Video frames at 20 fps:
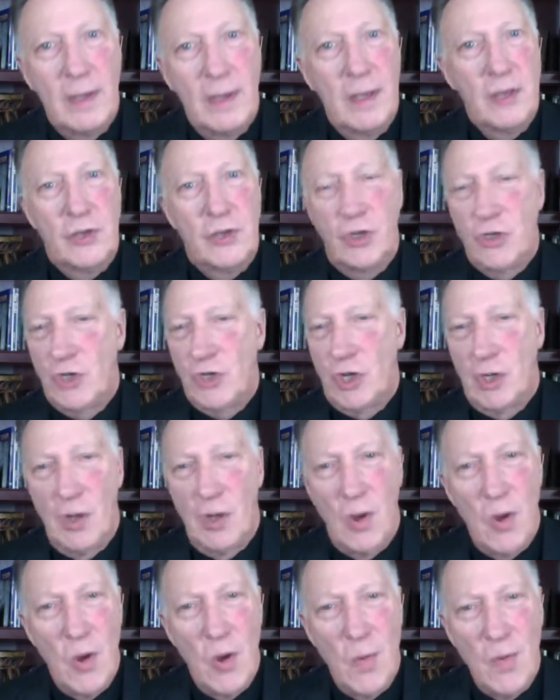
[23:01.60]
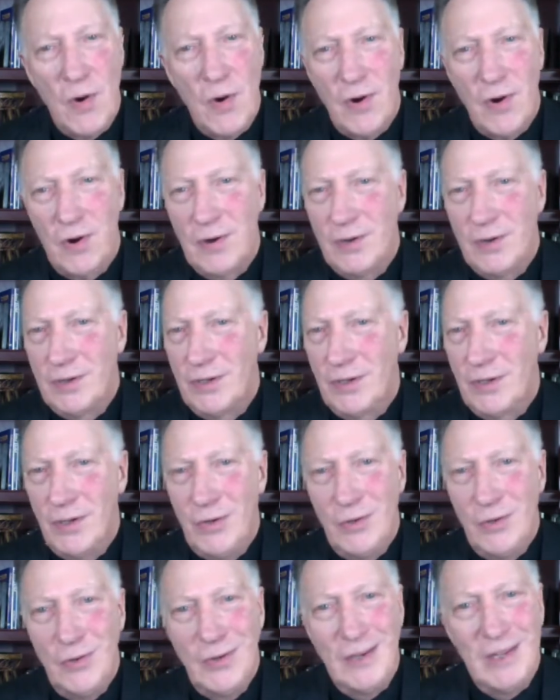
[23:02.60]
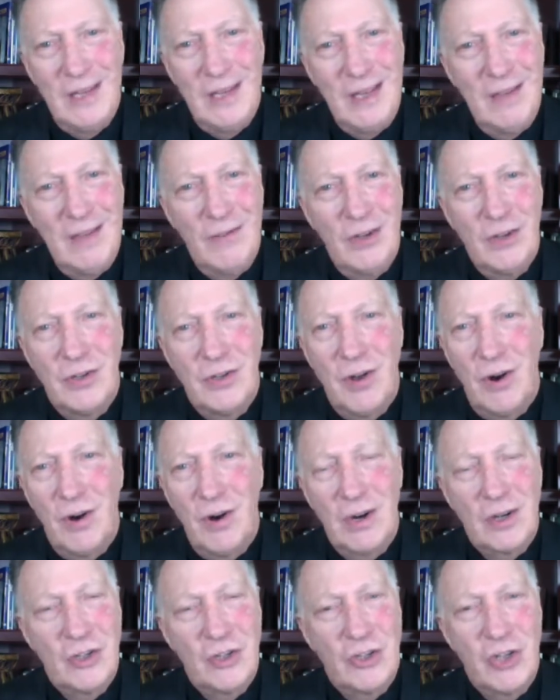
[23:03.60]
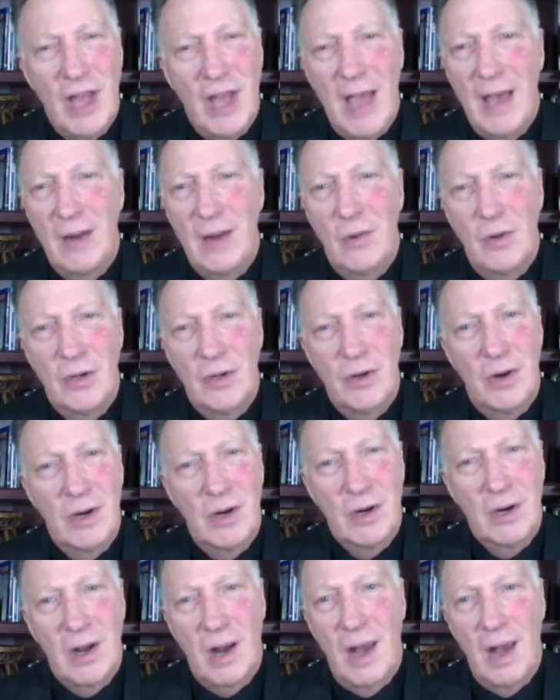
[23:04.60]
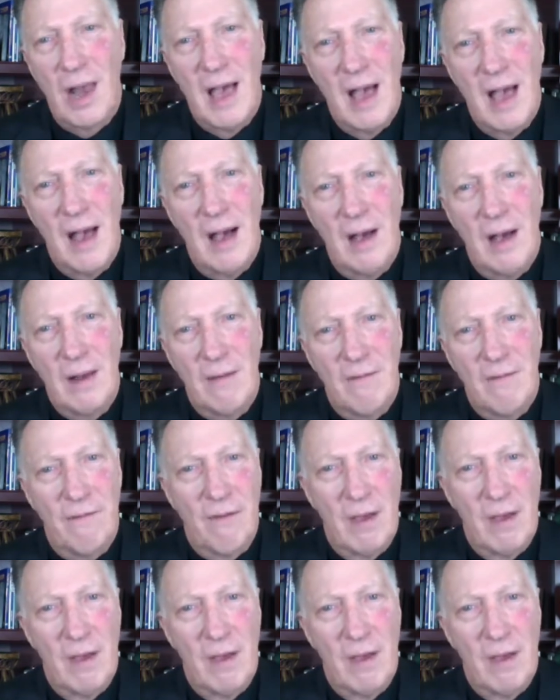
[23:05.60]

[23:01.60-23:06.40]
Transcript: Is it shalom? Or do you leave a dark shadow, a dark cloud of